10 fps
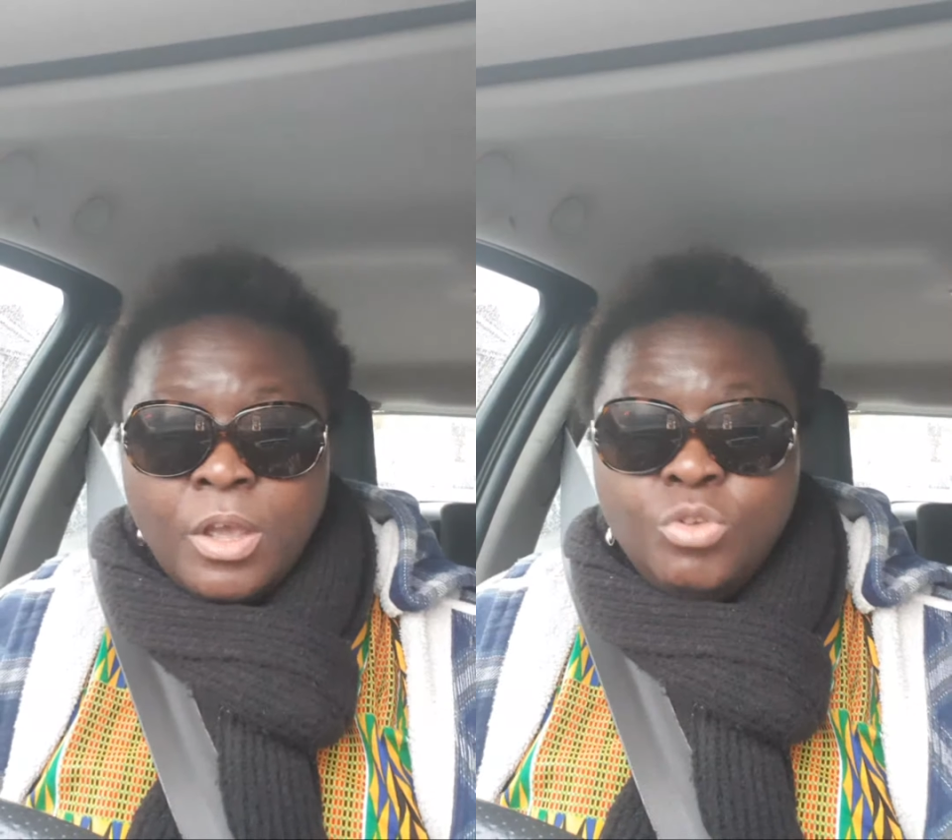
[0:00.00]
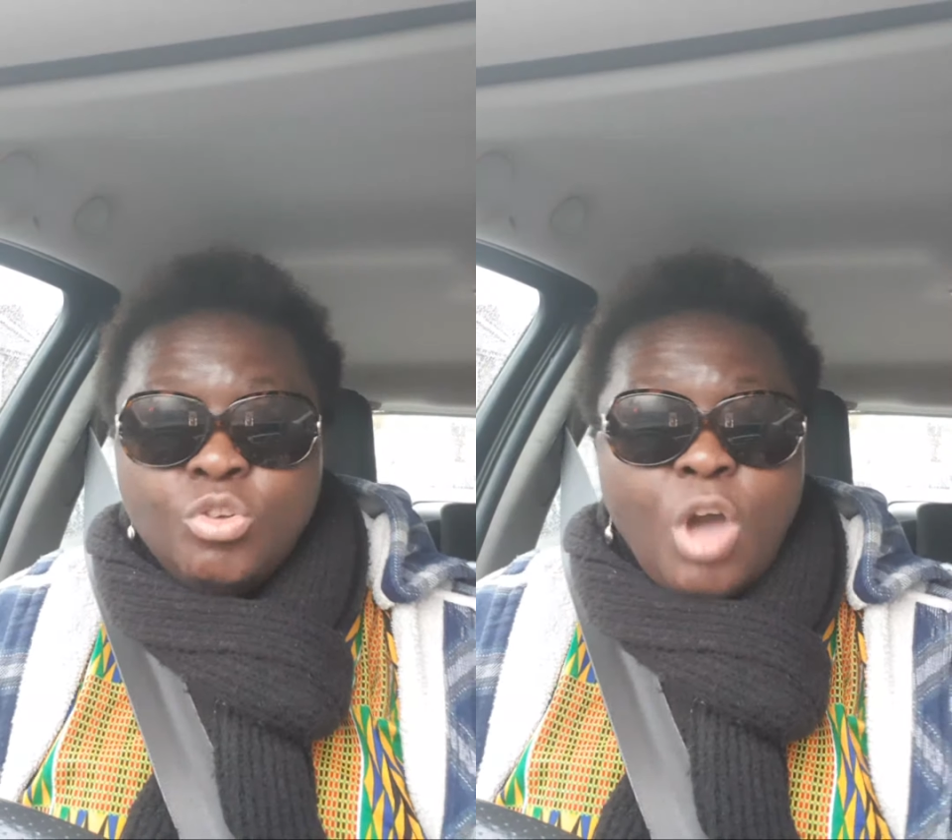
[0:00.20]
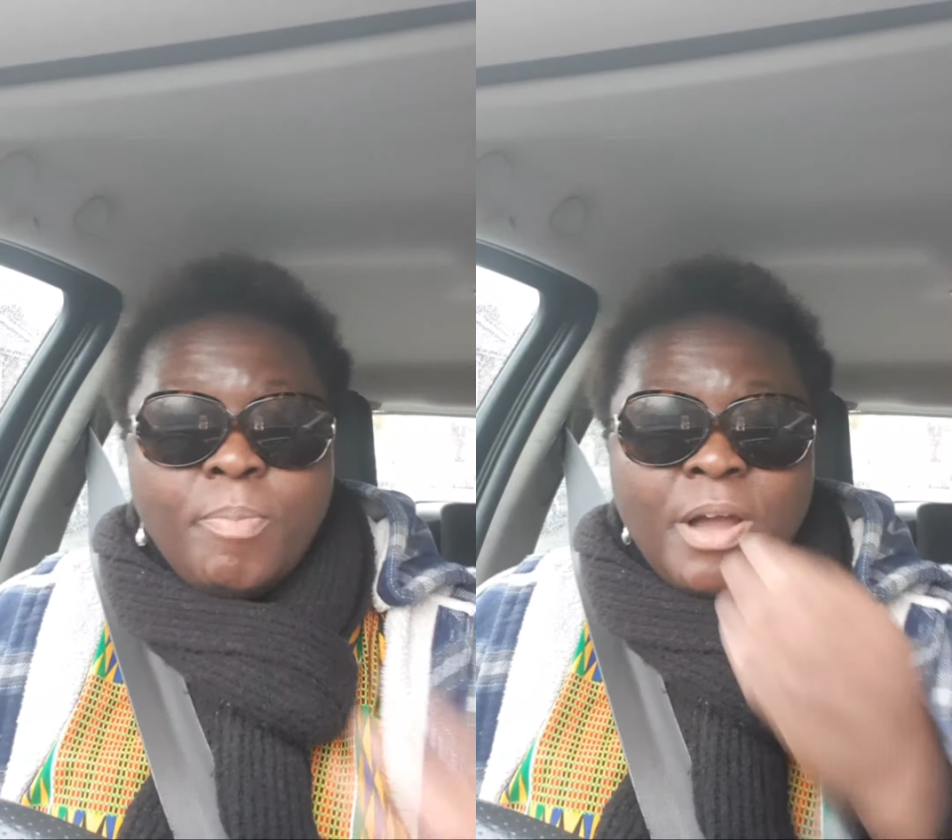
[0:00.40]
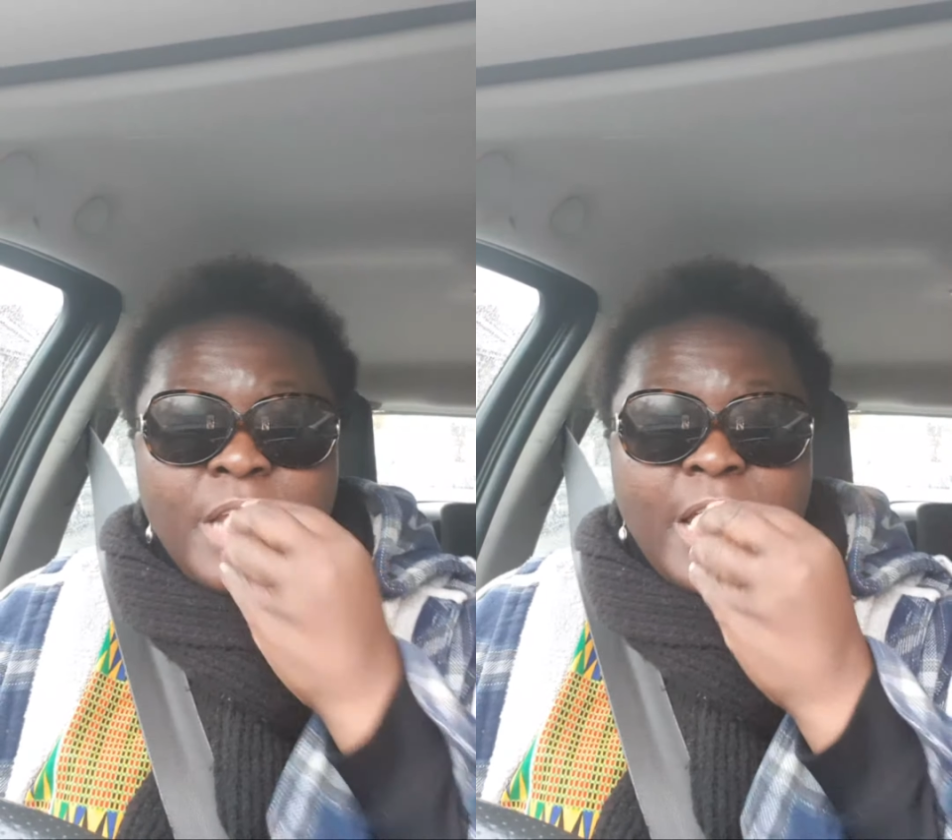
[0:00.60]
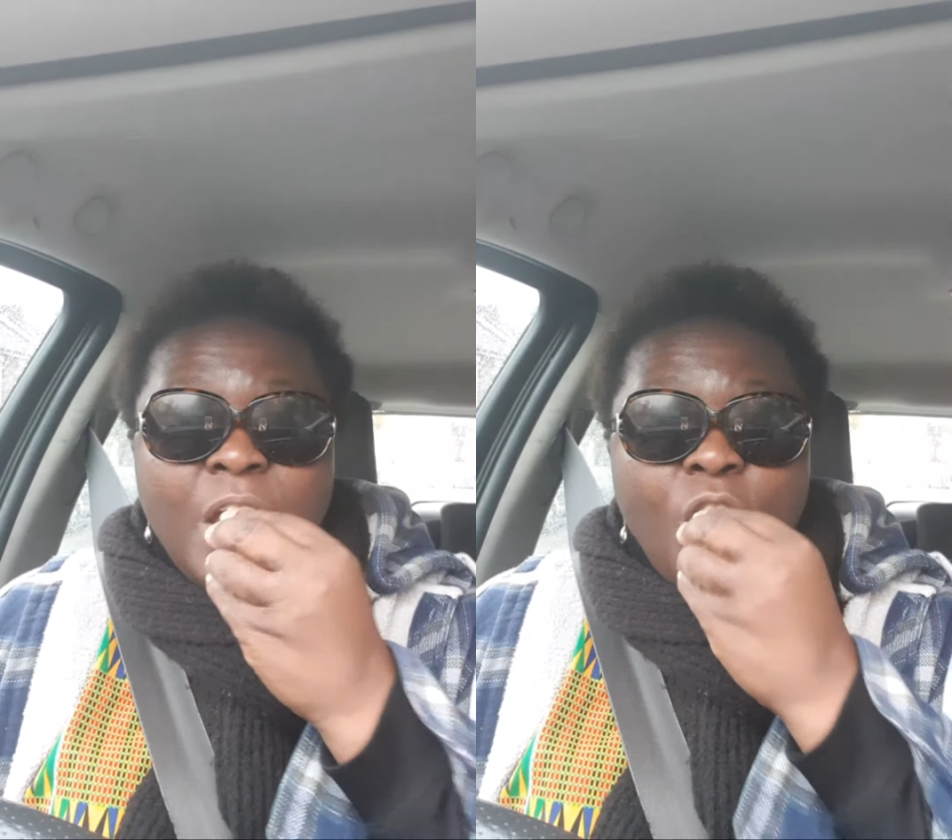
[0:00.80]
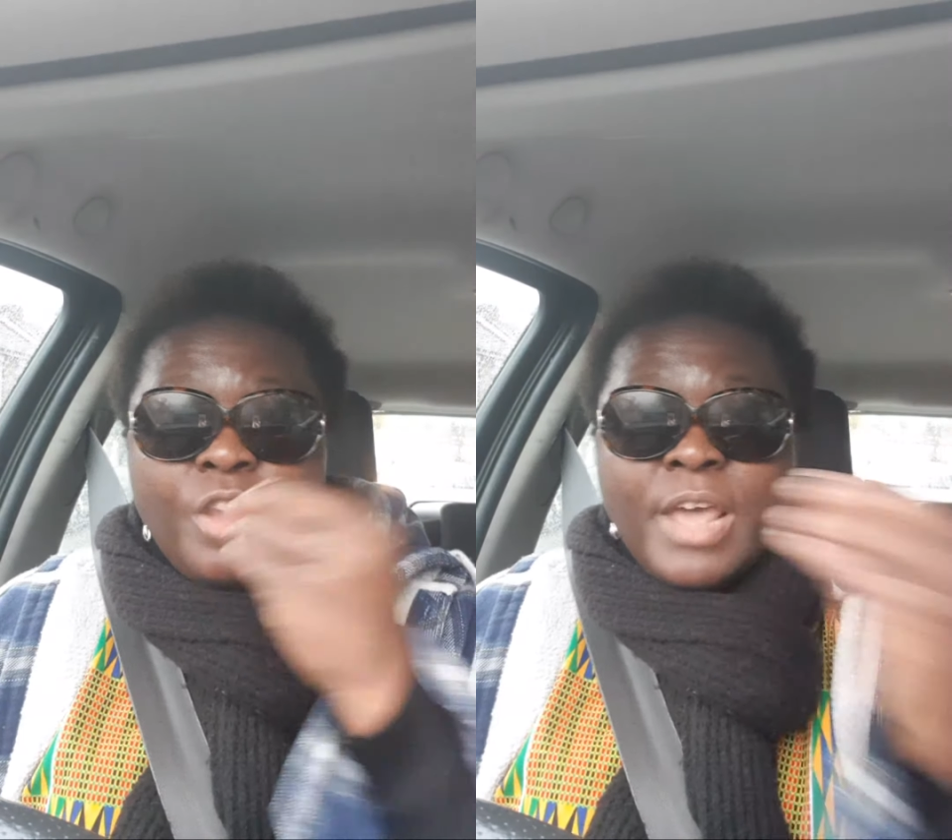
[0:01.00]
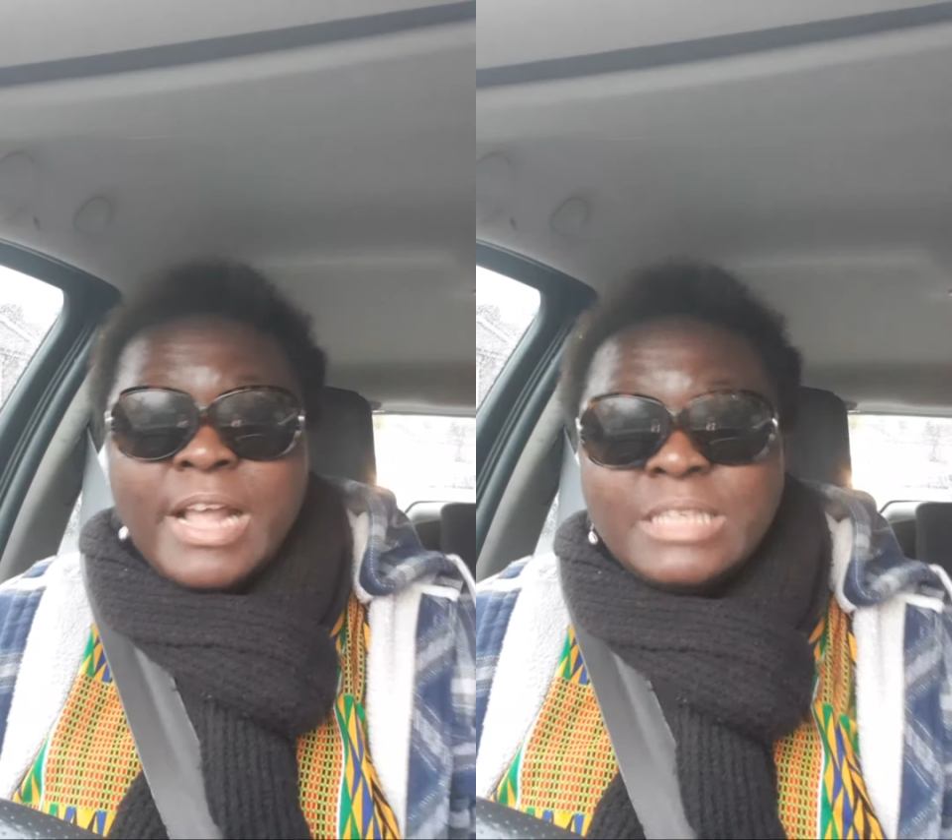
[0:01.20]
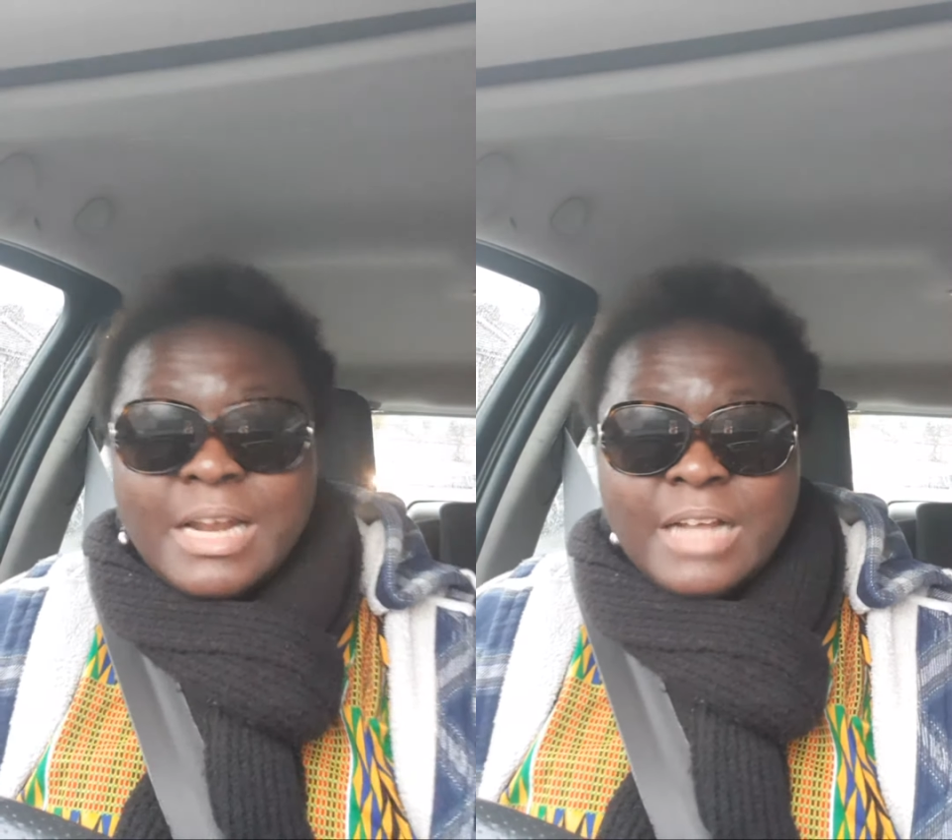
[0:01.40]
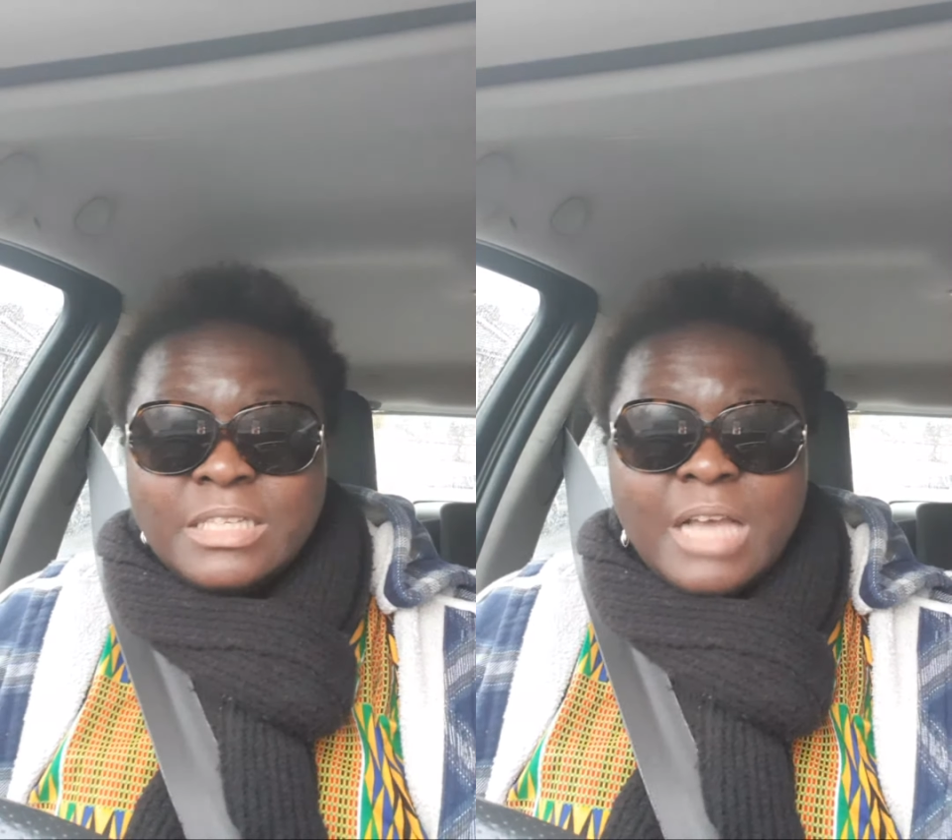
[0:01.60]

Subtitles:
You come on the internet,